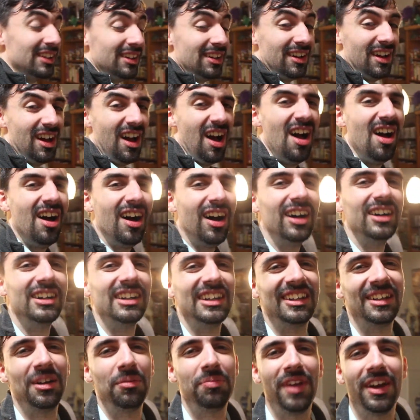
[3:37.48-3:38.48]
Uh-huh.
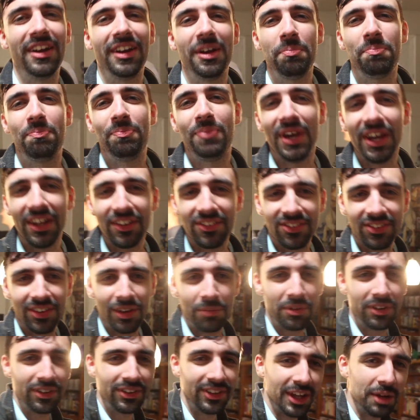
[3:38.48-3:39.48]
I'm not a bitch.
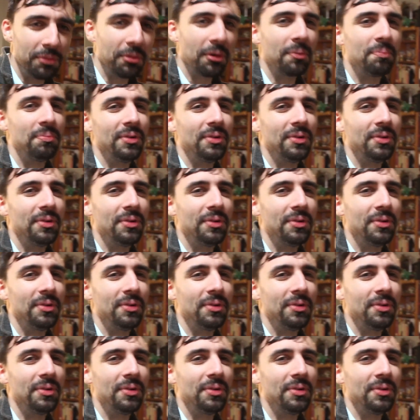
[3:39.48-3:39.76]
I'm a lemur